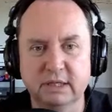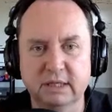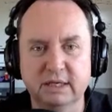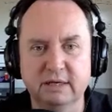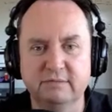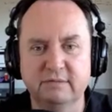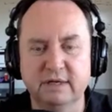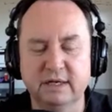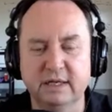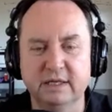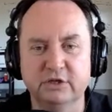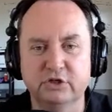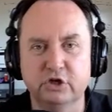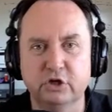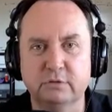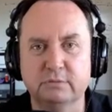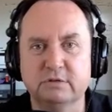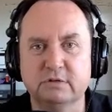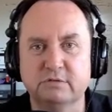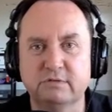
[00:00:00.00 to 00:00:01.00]
believe in in
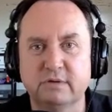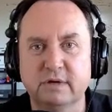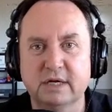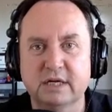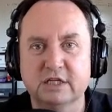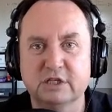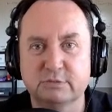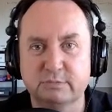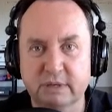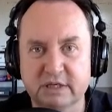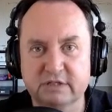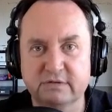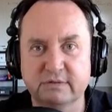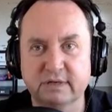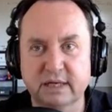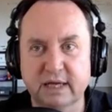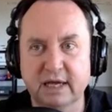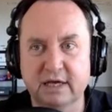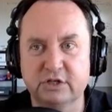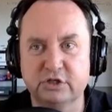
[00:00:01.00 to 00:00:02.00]
terms of
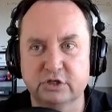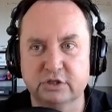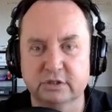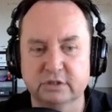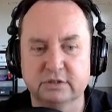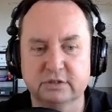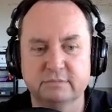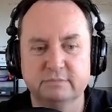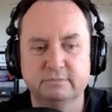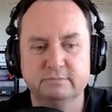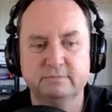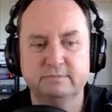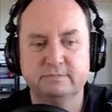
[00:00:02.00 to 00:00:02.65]
specifications.